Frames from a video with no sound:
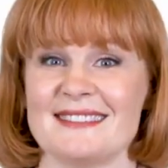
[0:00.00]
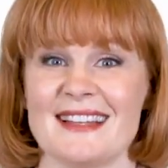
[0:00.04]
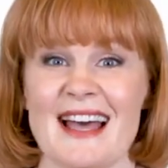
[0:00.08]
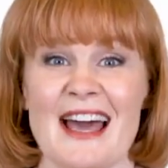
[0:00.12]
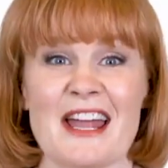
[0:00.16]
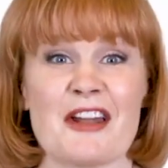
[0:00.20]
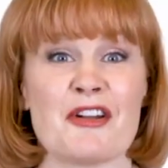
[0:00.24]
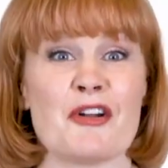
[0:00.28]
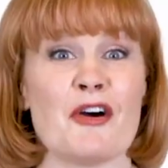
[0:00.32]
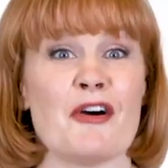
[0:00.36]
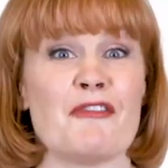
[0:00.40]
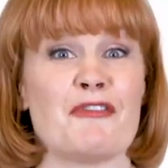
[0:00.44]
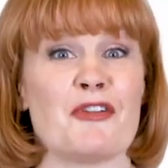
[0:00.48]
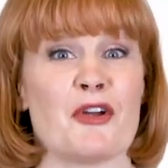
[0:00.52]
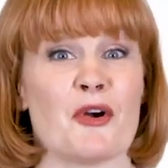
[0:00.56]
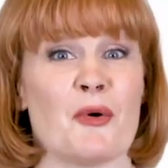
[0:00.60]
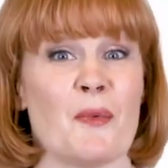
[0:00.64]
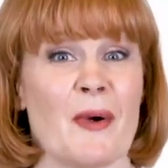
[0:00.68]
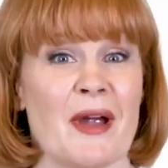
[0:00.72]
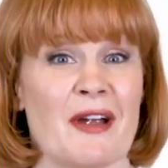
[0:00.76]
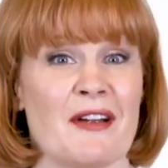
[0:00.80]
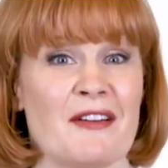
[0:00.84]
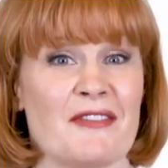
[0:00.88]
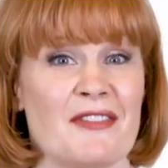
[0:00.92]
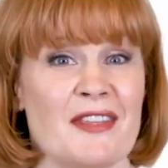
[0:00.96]
I don't know if you're
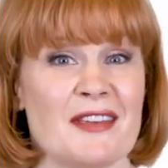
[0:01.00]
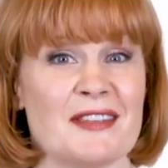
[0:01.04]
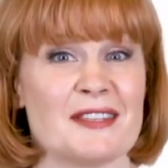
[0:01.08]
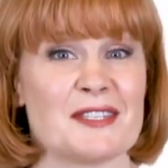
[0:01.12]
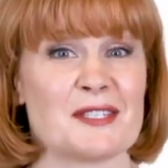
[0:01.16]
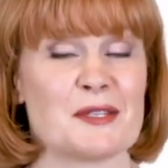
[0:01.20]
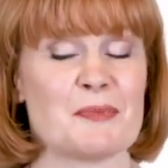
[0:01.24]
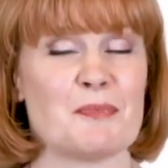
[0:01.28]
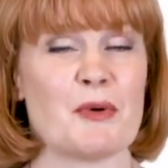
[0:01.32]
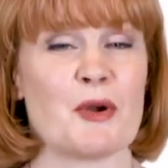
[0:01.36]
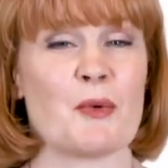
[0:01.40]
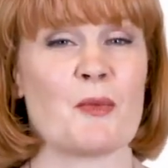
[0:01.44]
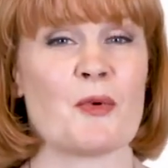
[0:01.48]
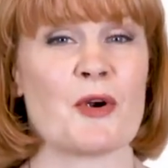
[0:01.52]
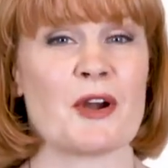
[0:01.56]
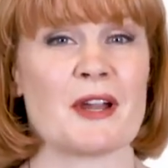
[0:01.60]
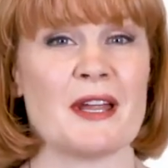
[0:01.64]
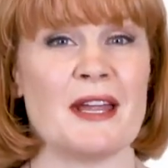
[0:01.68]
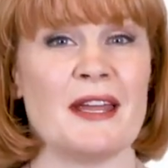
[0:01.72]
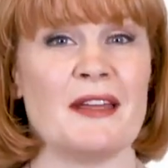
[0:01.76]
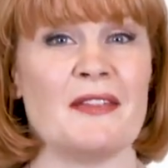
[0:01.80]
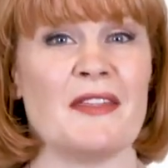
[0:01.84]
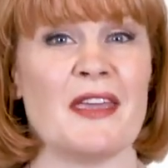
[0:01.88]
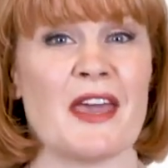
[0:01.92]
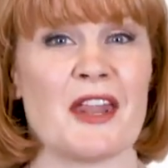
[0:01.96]
aware of this, but
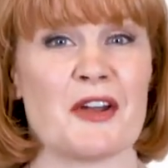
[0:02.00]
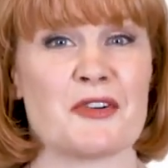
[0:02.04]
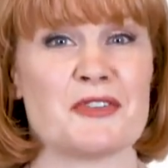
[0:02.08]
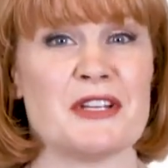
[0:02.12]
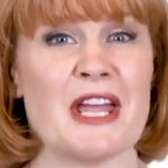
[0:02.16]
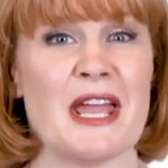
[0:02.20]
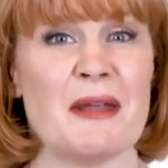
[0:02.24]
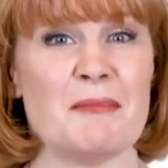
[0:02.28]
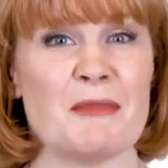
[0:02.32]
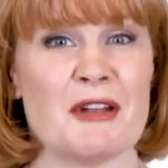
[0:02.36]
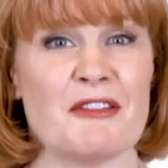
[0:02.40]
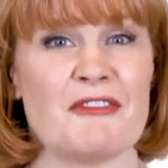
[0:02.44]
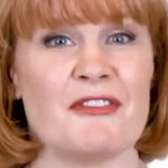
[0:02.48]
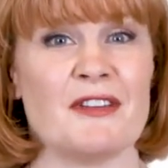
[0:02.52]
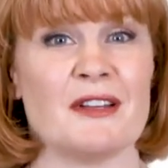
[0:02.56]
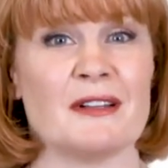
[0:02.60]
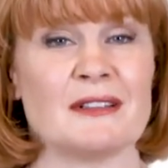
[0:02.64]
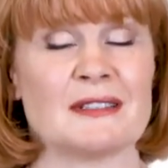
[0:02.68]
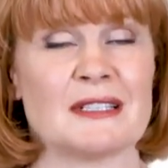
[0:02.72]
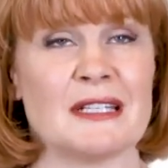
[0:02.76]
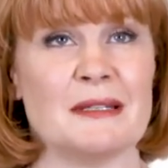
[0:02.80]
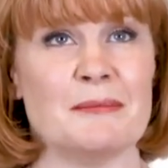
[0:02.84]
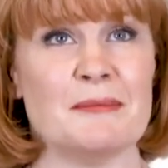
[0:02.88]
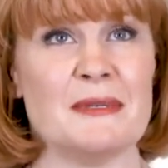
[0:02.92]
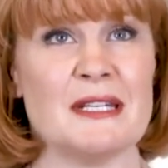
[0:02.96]
working in the entertainment
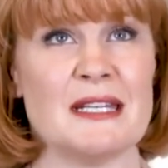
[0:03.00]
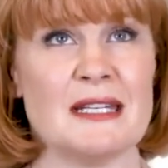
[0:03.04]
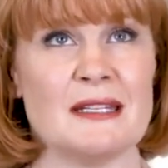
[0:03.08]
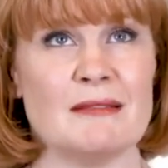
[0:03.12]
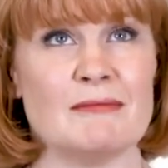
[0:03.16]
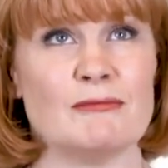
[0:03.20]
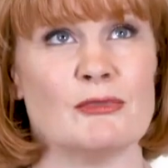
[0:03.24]
field can be,